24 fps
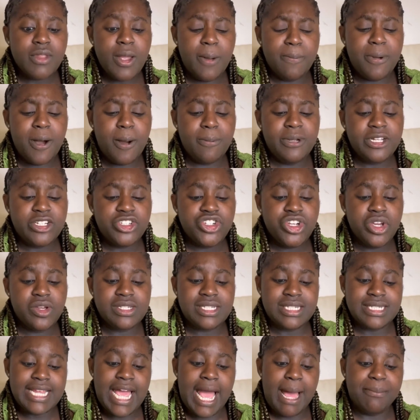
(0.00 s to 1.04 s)
public chose
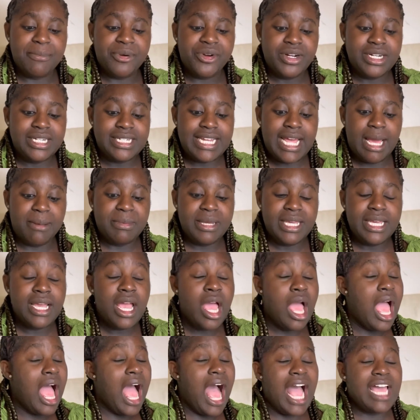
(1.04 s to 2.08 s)
is Amber and Dami.
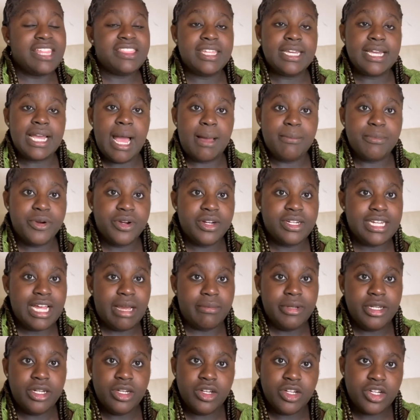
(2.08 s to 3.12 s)
I think Amber and
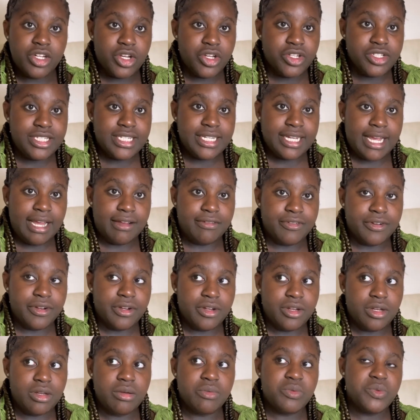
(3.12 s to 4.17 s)
Dami look good
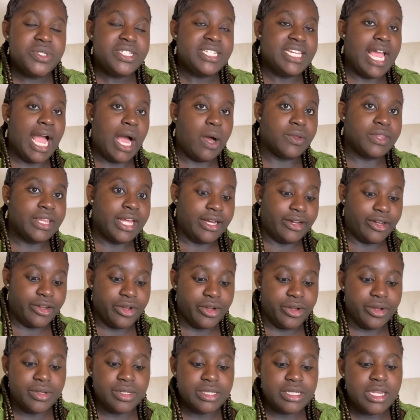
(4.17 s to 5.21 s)
together. See how that
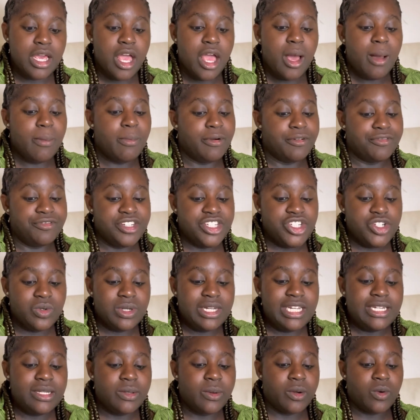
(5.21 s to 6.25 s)
goes. But
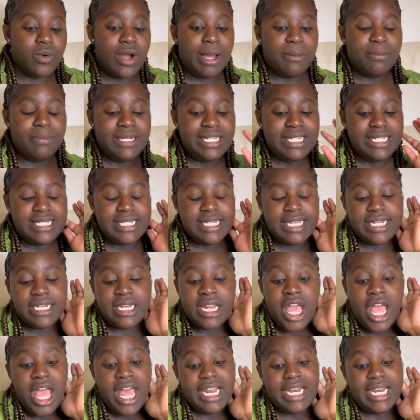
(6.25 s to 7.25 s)
visually, they were quite pleasing.